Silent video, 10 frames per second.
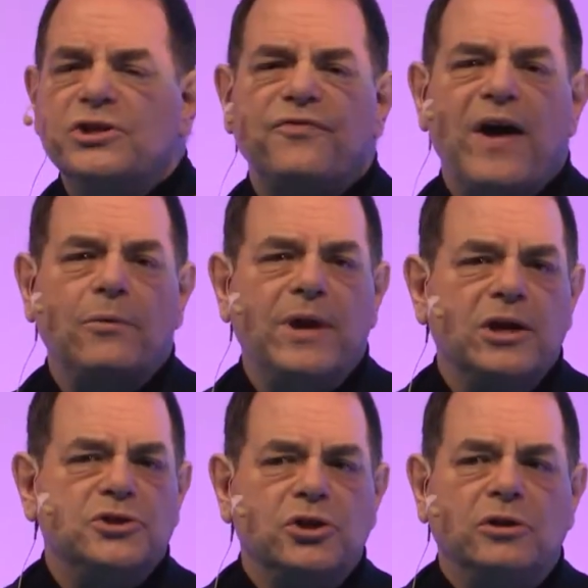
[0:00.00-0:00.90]

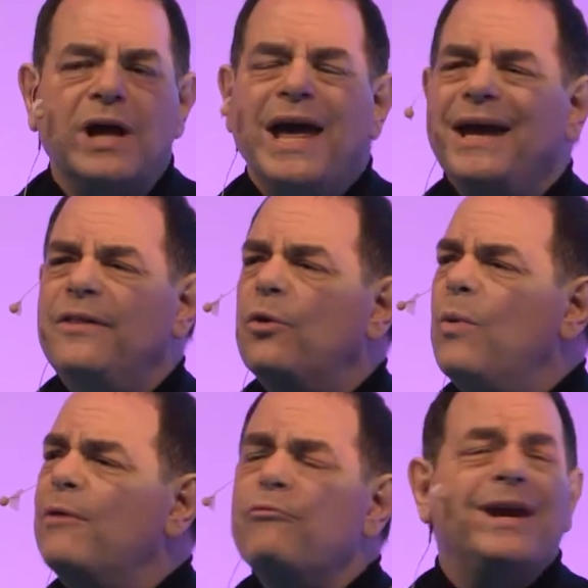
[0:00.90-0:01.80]
foundational in the
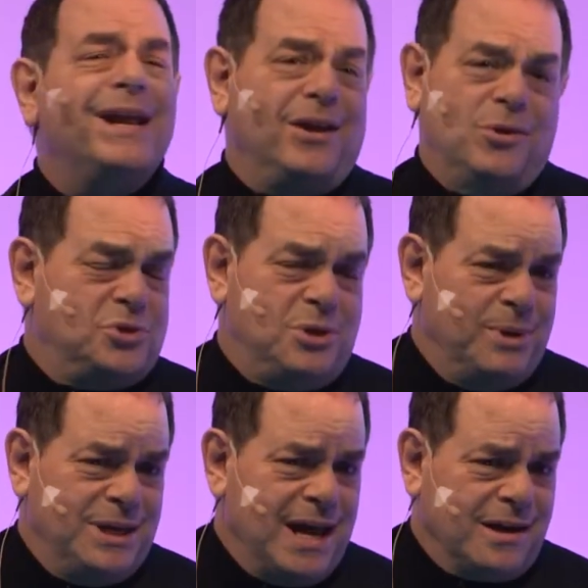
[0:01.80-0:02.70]
way reading used to be